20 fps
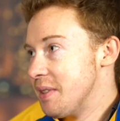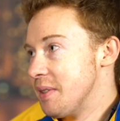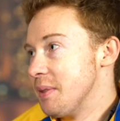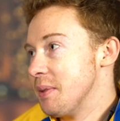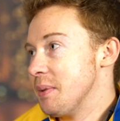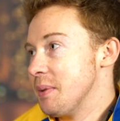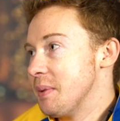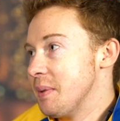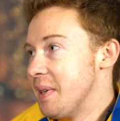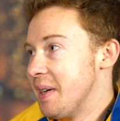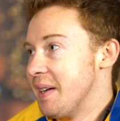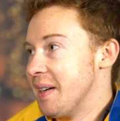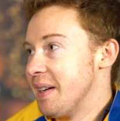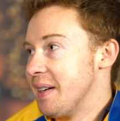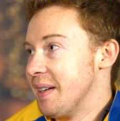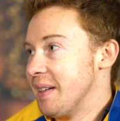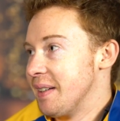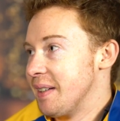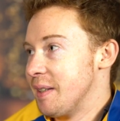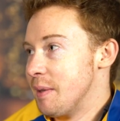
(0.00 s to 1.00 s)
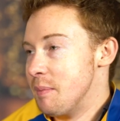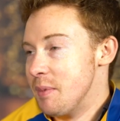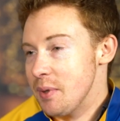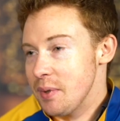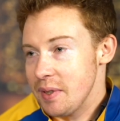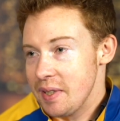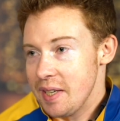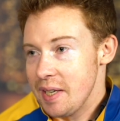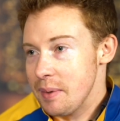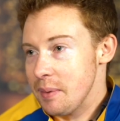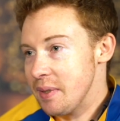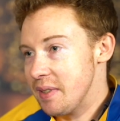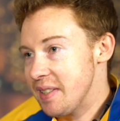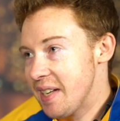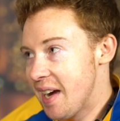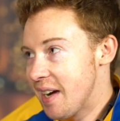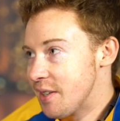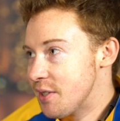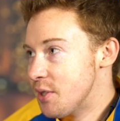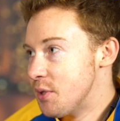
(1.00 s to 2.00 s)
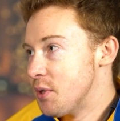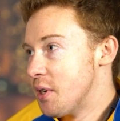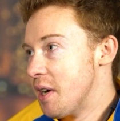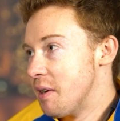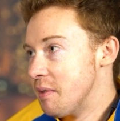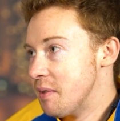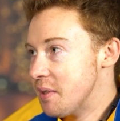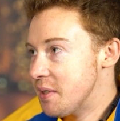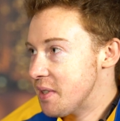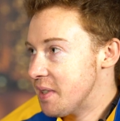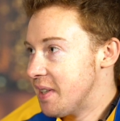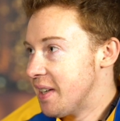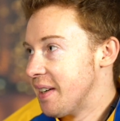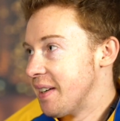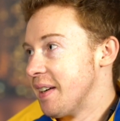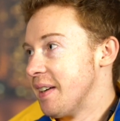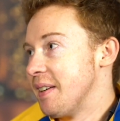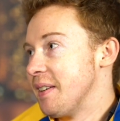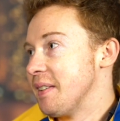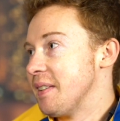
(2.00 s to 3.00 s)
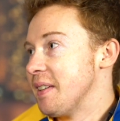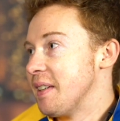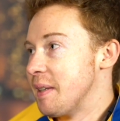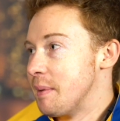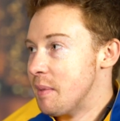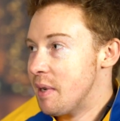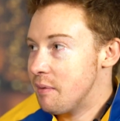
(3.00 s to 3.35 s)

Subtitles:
to communicate with taxi drivers and that kind of thing,